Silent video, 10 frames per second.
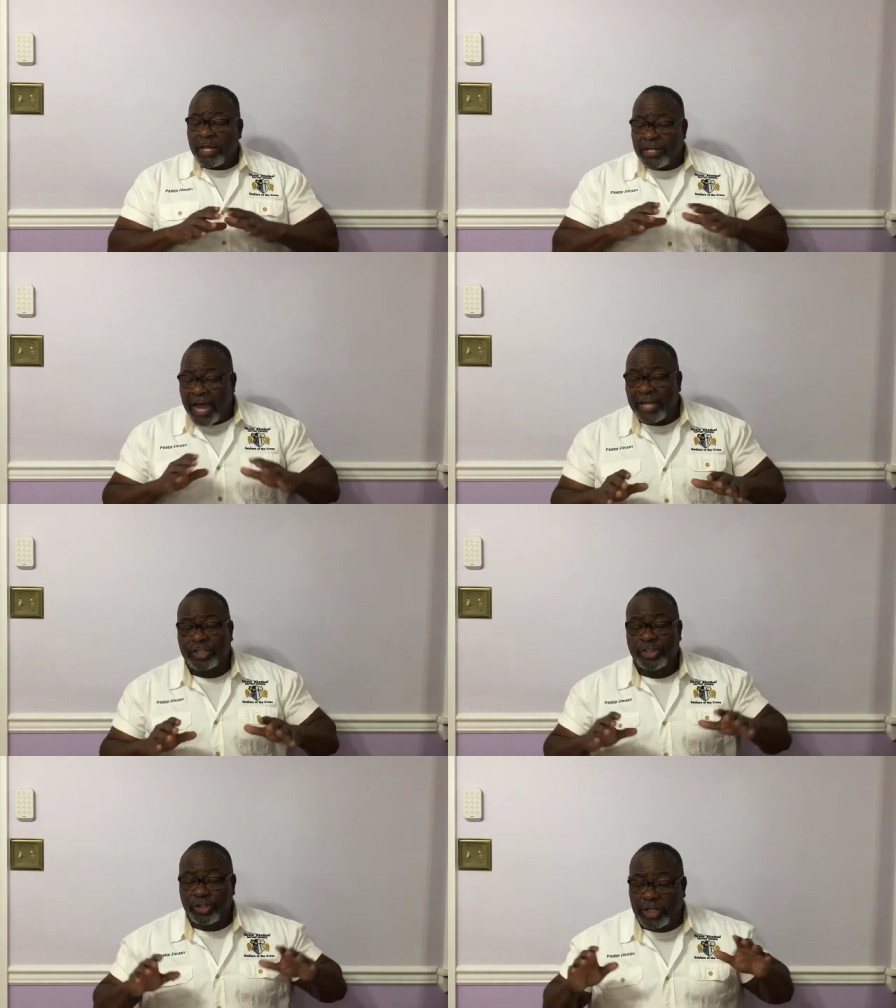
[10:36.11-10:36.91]
not
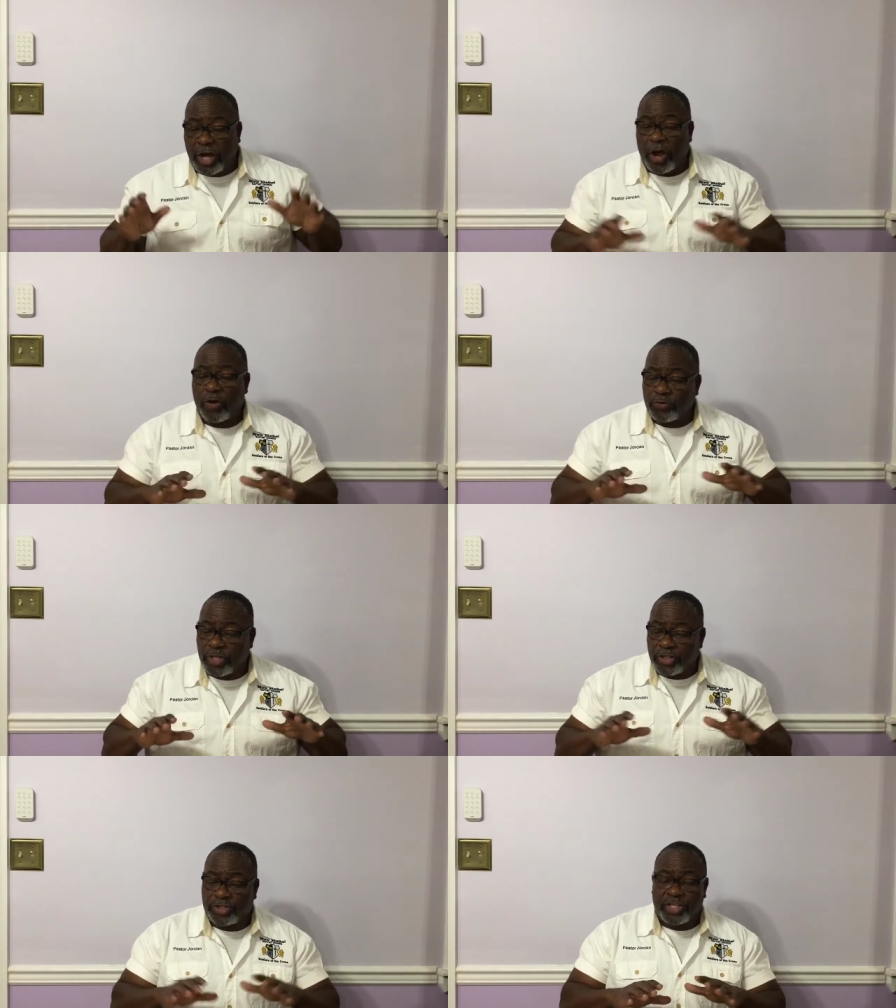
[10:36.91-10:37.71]
to cause
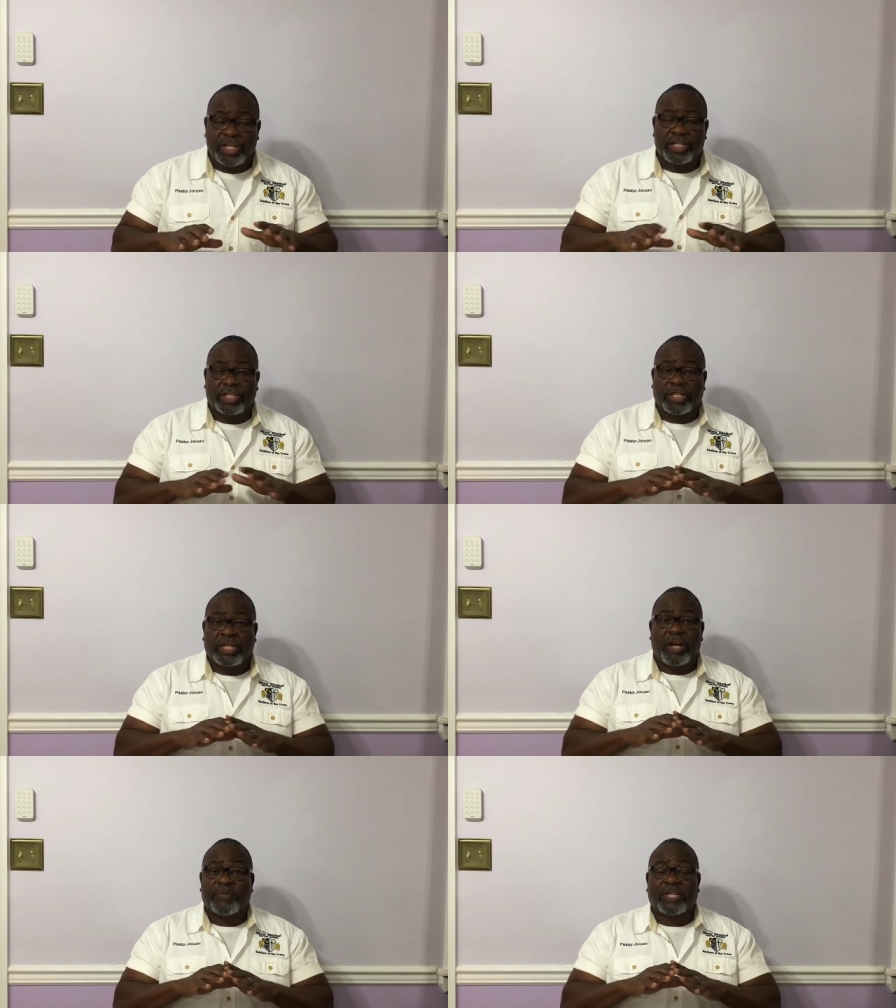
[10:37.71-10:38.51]
a sentence to
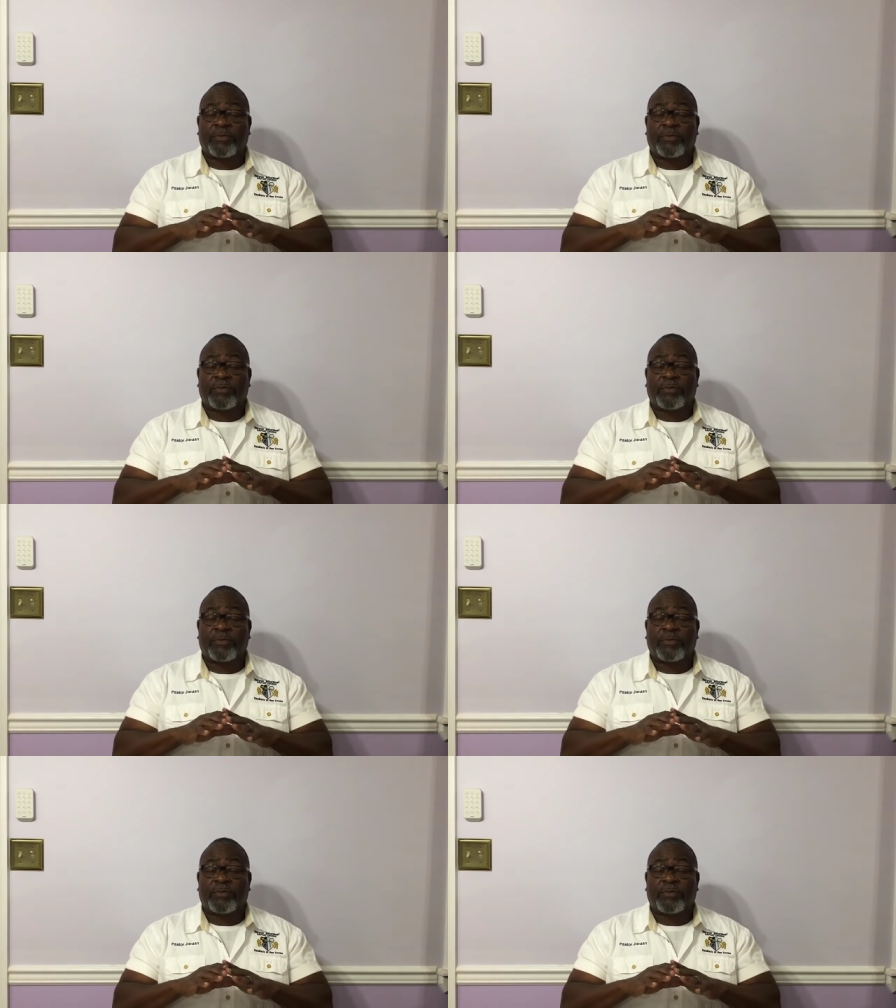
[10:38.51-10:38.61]
come